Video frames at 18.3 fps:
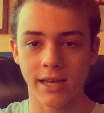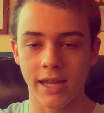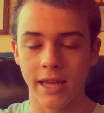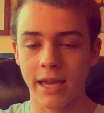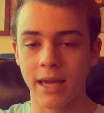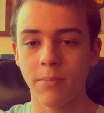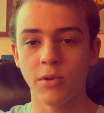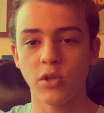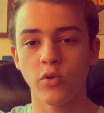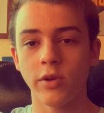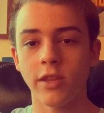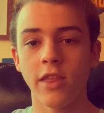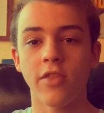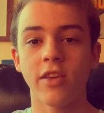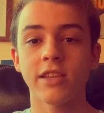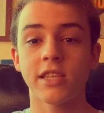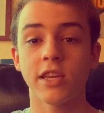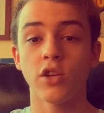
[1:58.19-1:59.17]
like in between the
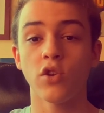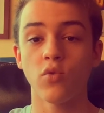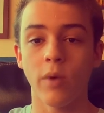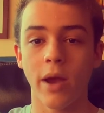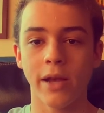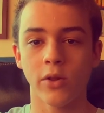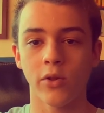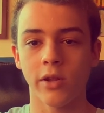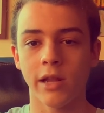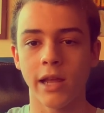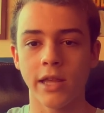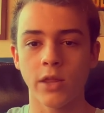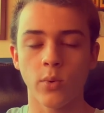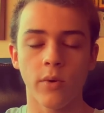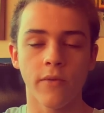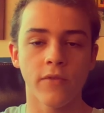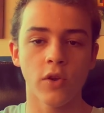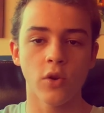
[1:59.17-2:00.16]
things I do regularly, like the
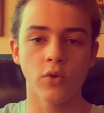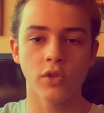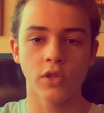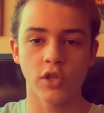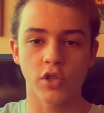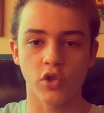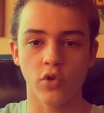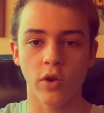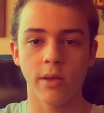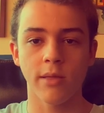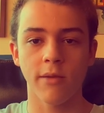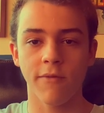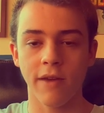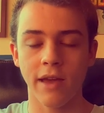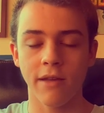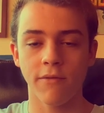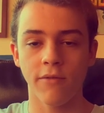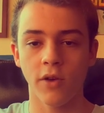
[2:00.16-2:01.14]
reviews, the stream, the
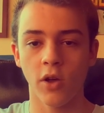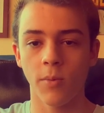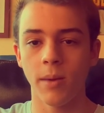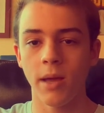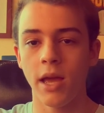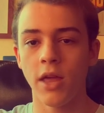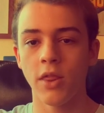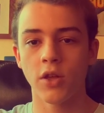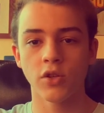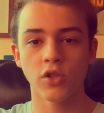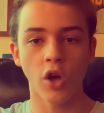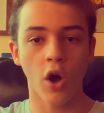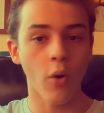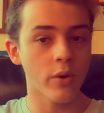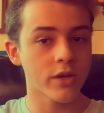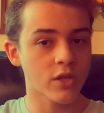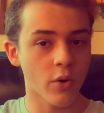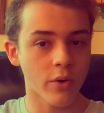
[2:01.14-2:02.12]
fan film. There's
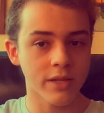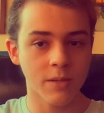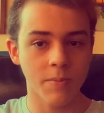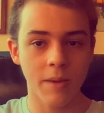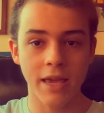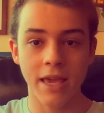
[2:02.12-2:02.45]
always going to be